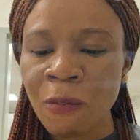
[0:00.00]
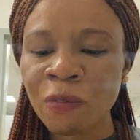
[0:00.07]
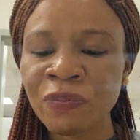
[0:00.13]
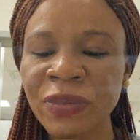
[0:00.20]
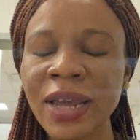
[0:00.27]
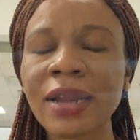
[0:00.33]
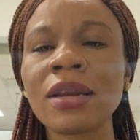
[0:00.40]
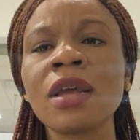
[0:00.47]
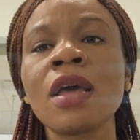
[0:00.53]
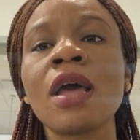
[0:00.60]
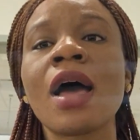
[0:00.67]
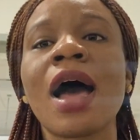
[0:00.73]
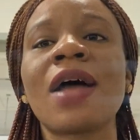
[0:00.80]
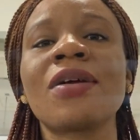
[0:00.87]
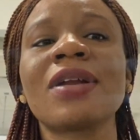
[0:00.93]
Then
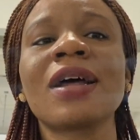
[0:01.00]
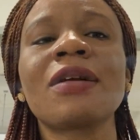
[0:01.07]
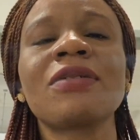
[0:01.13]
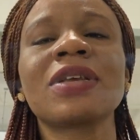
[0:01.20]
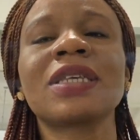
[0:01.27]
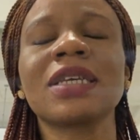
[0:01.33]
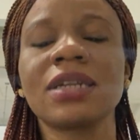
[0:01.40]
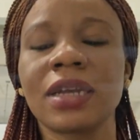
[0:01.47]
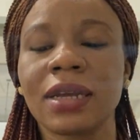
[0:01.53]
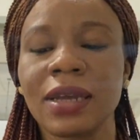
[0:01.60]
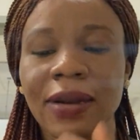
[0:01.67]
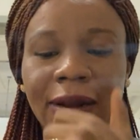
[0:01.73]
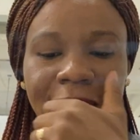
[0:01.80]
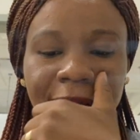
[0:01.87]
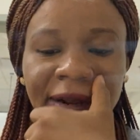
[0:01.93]
another reason,
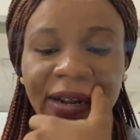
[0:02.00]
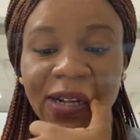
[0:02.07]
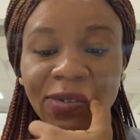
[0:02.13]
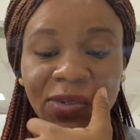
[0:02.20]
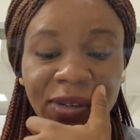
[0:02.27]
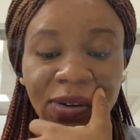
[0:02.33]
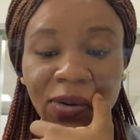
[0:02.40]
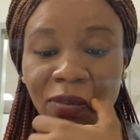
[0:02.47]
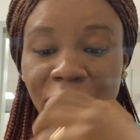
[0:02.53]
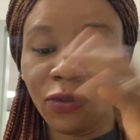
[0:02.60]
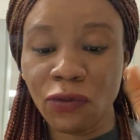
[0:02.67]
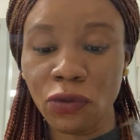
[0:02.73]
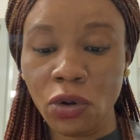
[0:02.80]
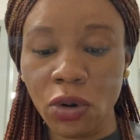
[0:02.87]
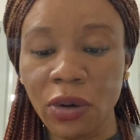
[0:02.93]
again, I think that's reason number
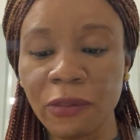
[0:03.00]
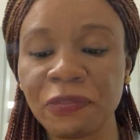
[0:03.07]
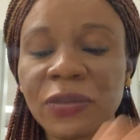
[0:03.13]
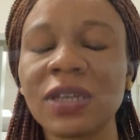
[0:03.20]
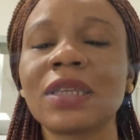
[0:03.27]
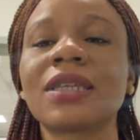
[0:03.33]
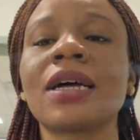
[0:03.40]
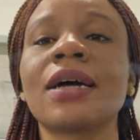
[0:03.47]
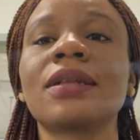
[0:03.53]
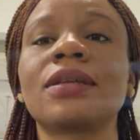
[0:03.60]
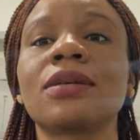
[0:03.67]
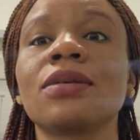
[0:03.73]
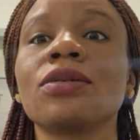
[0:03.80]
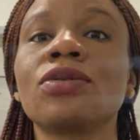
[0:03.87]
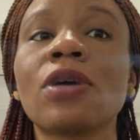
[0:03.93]
4, is that
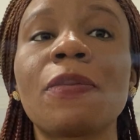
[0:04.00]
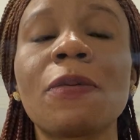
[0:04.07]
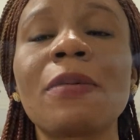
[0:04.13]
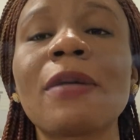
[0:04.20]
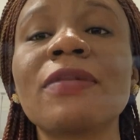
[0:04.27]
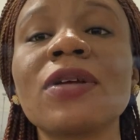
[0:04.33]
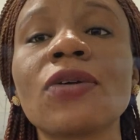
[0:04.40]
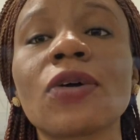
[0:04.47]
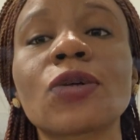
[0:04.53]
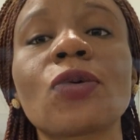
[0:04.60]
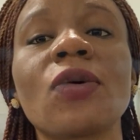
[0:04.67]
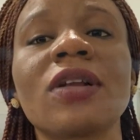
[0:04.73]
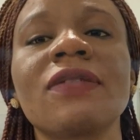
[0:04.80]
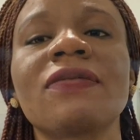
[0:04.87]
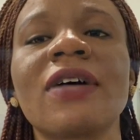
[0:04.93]
you are probably not
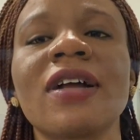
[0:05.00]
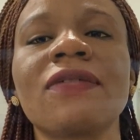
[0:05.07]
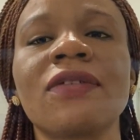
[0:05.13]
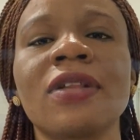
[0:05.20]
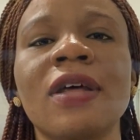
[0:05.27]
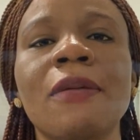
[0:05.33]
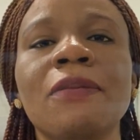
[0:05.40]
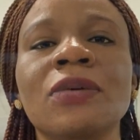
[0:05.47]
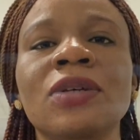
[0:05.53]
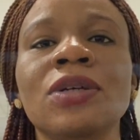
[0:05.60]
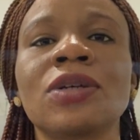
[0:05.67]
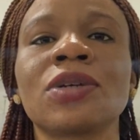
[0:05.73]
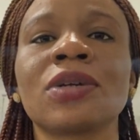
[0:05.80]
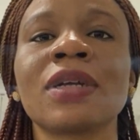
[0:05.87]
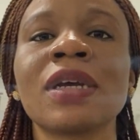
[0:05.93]
qualified for that
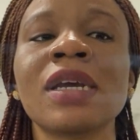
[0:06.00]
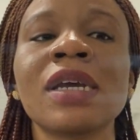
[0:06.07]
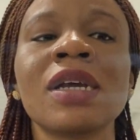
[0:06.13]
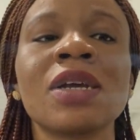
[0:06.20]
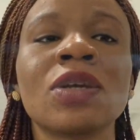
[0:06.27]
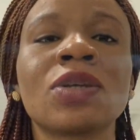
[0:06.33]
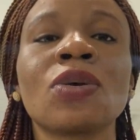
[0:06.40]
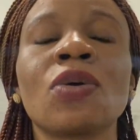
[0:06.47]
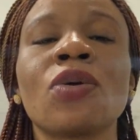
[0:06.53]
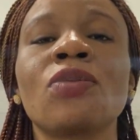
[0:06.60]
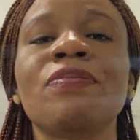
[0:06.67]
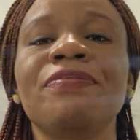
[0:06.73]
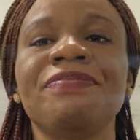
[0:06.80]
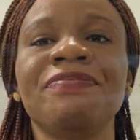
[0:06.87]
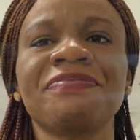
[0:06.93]
position. So
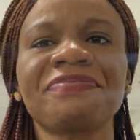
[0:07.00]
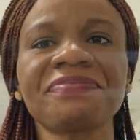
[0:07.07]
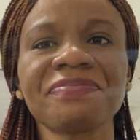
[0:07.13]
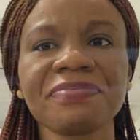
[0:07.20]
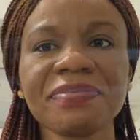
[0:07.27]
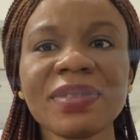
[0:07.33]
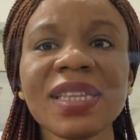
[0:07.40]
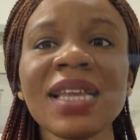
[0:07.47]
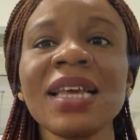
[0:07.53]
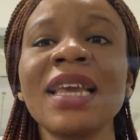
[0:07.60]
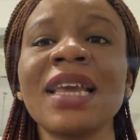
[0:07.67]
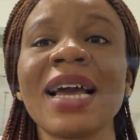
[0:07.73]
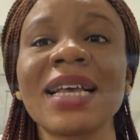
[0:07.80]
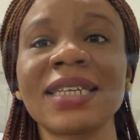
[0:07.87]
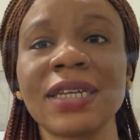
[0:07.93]
he
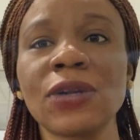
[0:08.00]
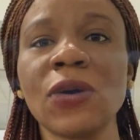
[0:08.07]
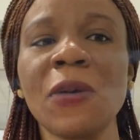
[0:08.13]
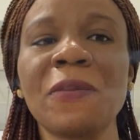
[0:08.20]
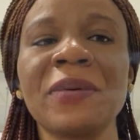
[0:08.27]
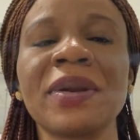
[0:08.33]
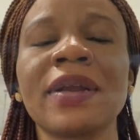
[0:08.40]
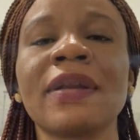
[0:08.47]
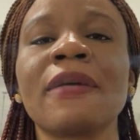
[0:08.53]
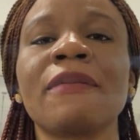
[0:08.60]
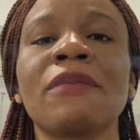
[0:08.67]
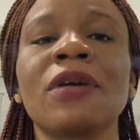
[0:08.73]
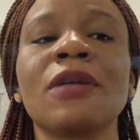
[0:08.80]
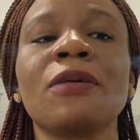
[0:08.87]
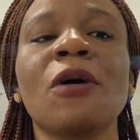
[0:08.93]
has an opening,
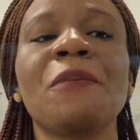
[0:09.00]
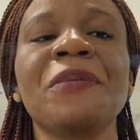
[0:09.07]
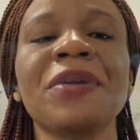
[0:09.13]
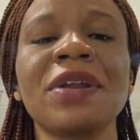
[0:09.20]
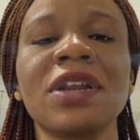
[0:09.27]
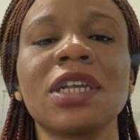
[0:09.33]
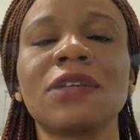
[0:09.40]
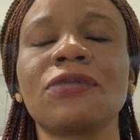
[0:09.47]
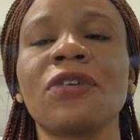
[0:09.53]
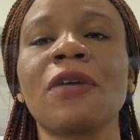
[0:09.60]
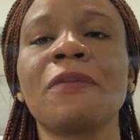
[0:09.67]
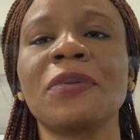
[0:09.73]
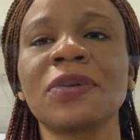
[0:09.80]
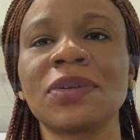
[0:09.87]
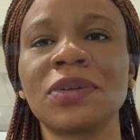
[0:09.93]
but the opening is for a
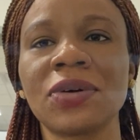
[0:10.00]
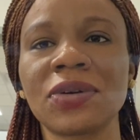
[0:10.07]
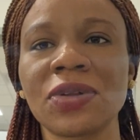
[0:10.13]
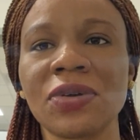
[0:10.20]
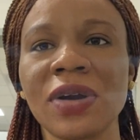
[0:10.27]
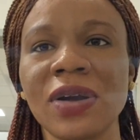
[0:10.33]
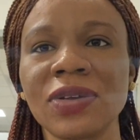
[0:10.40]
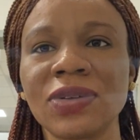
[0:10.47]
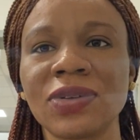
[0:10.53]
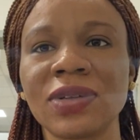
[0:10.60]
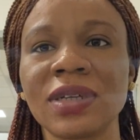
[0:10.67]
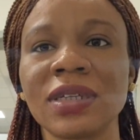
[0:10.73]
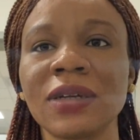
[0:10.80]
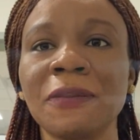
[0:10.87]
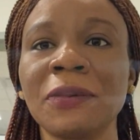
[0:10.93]
postdoctoral
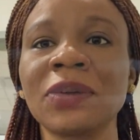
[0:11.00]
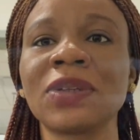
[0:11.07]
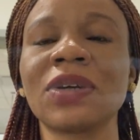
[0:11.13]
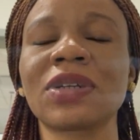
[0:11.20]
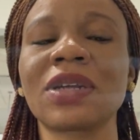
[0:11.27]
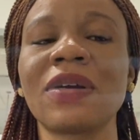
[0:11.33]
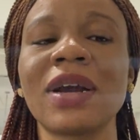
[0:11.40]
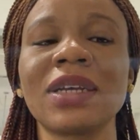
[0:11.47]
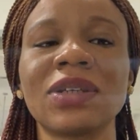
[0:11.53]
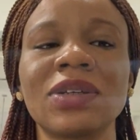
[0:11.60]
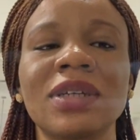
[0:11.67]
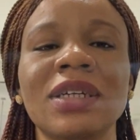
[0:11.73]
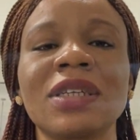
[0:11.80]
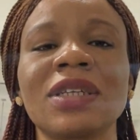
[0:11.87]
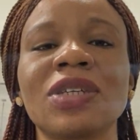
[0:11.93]
student. A postdoctoral
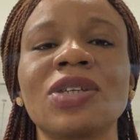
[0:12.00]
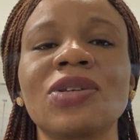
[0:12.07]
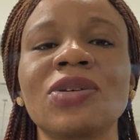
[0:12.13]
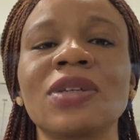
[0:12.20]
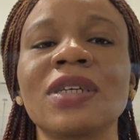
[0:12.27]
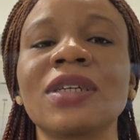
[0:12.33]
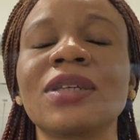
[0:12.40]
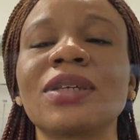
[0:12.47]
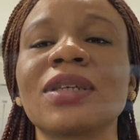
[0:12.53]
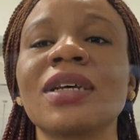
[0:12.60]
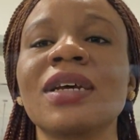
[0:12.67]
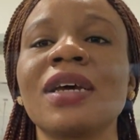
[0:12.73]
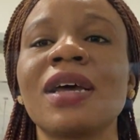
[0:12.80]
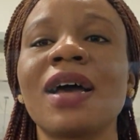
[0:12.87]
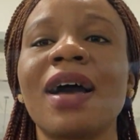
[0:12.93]
student is a student
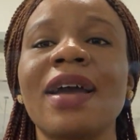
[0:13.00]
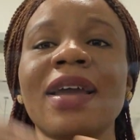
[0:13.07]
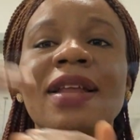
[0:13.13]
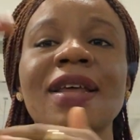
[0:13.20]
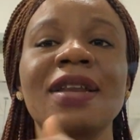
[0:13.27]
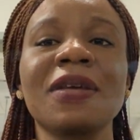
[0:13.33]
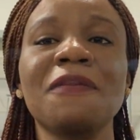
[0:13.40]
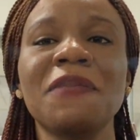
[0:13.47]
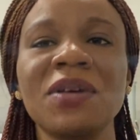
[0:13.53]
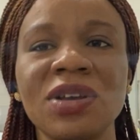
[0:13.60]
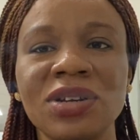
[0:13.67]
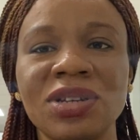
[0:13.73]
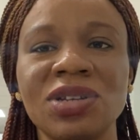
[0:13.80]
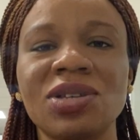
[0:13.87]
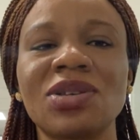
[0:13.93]
higher than a
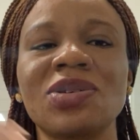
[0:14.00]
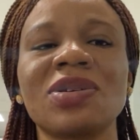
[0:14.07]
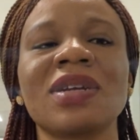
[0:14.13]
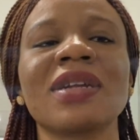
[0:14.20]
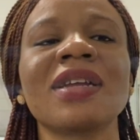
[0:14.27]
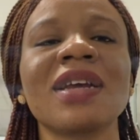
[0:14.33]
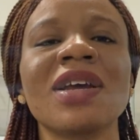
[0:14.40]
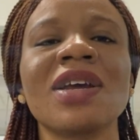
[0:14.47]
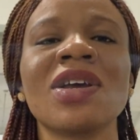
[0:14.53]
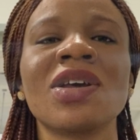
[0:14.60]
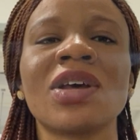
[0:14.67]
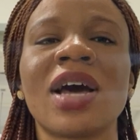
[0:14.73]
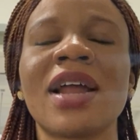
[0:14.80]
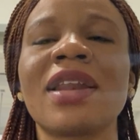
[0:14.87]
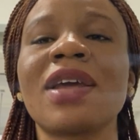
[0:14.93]
PhD student,
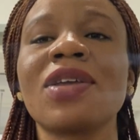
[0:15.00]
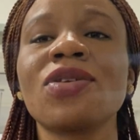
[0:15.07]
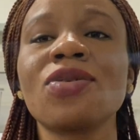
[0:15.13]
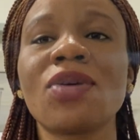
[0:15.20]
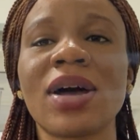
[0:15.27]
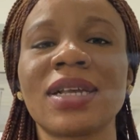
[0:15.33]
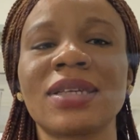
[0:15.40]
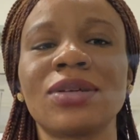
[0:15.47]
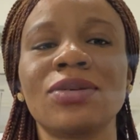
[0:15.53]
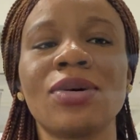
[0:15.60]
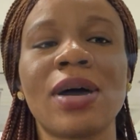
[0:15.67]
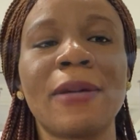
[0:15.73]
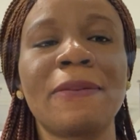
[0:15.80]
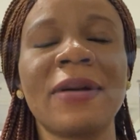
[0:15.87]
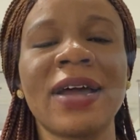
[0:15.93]
and then you
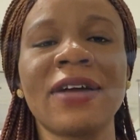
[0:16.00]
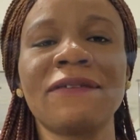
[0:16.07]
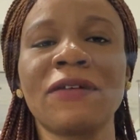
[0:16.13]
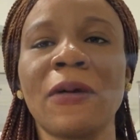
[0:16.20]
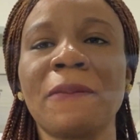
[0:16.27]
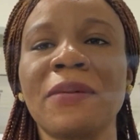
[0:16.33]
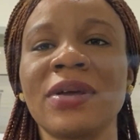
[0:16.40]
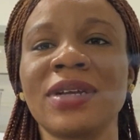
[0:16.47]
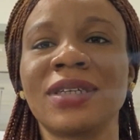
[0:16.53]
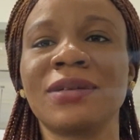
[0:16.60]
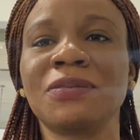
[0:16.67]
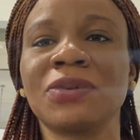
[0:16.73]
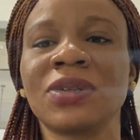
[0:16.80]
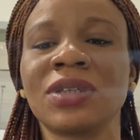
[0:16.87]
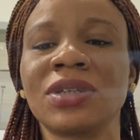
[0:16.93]
are applying for a PhD
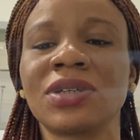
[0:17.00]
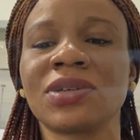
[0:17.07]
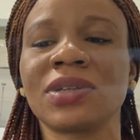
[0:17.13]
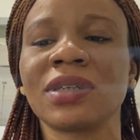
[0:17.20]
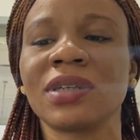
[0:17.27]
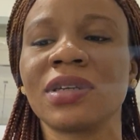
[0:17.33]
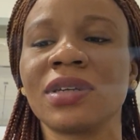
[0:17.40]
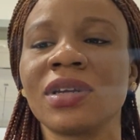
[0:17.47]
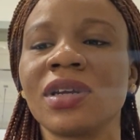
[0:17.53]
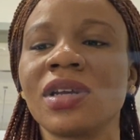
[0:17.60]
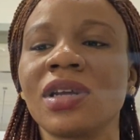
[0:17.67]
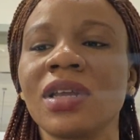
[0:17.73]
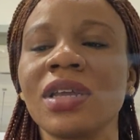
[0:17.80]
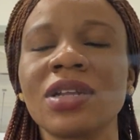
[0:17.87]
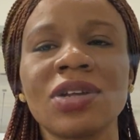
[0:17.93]
position.
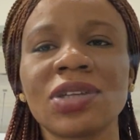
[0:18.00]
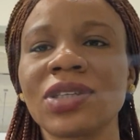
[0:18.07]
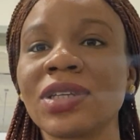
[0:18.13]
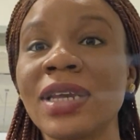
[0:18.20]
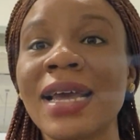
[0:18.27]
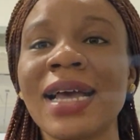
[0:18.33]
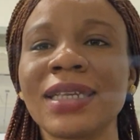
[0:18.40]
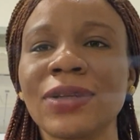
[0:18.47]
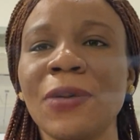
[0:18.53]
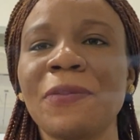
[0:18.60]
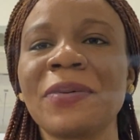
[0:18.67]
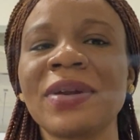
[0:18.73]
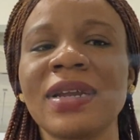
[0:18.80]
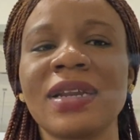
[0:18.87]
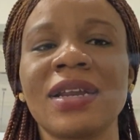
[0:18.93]
He or she has
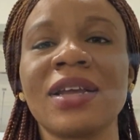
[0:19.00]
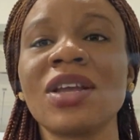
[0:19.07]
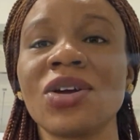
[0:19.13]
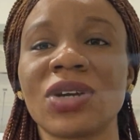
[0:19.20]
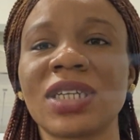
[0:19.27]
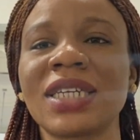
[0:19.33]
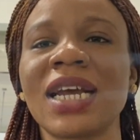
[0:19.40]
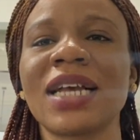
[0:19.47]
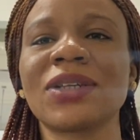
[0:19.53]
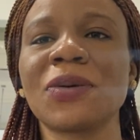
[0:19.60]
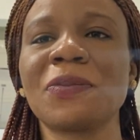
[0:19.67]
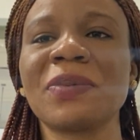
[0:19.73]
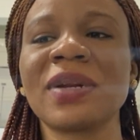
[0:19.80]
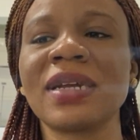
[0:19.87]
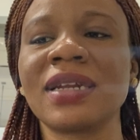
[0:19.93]
opening
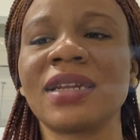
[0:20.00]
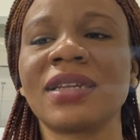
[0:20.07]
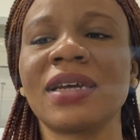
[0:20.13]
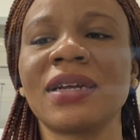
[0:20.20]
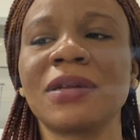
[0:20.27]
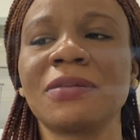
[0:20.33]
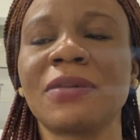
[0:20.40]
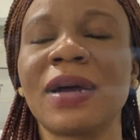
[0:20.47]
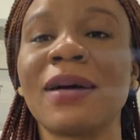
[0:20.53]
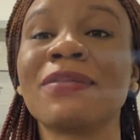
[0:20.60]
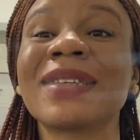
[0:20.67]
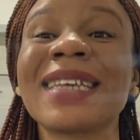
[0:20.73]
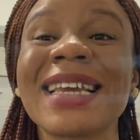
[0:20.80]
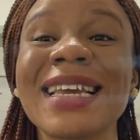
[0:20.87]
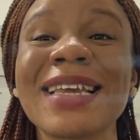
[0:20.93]
in their department. I'm
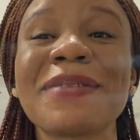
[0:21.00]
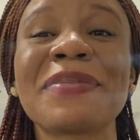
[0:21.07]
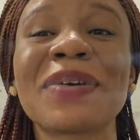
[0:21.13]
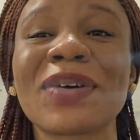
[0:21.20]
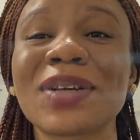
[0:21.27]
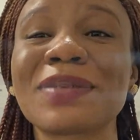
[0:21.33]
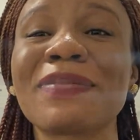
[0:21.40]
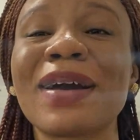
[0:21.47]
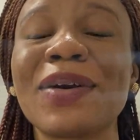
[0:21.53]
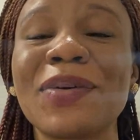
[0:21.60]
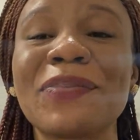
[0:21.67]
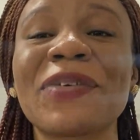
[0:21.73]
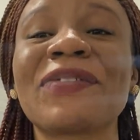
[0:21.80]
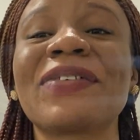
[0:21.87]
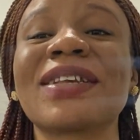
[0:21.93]
saying he because my own
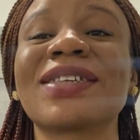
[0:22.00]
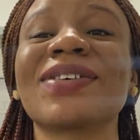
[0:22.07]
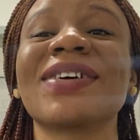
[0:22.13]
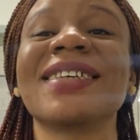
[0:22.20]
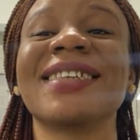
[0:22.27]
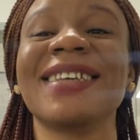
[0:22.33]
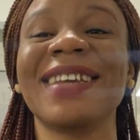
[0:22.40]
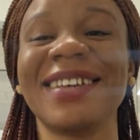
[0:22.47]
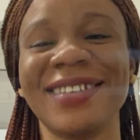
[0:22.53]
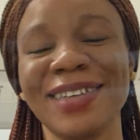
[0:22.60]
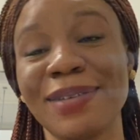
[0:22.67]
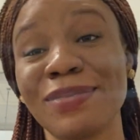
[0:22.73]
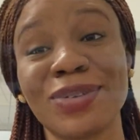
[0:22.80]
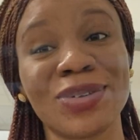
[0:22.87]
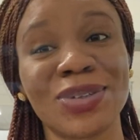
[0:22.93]
professor is a he.
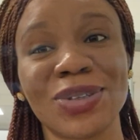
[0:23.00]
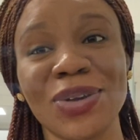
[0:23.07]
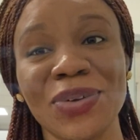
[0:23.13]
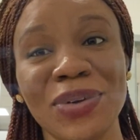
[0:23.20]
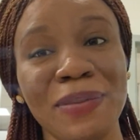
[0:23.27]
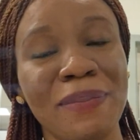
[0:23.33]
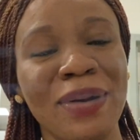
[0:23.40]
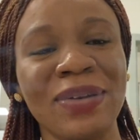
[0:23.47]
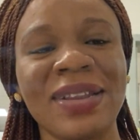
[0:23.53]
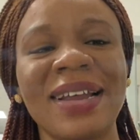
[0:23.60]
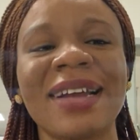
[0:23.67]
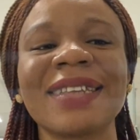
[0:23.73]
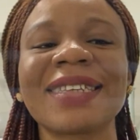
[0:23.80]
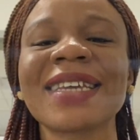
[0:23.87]
I'm so sorry about that.